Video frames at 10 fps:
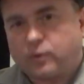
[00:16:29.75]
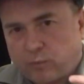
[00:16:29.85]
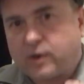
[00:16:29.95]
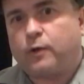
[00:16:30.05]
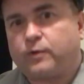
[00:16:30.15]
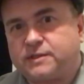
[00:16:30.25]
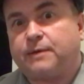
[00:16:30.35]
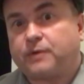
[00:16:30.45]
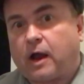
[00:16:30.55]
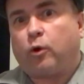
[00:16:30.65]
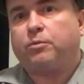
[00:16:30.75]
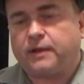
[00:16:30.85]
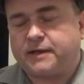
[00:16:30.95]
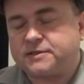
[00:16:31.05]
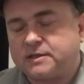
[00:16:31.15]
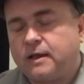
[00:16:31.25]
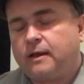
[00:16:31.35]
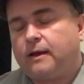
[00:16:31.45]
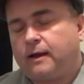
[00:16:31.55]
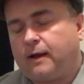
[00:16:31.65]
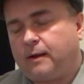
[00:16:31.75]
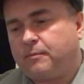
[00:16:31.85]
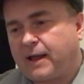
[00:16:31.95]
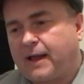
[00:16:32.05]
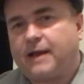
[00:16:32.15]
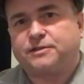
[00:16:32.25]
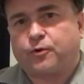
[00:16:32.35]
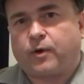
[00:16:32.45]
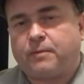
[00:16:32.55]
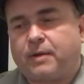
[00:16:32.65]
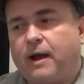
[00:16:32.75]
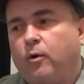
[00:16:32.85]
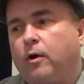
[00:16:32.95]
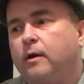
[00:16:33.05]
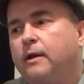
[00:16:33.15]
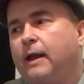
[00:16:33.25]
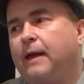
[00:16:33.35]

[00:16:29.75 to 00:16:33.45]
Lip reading: we're going to accept our place as a great power,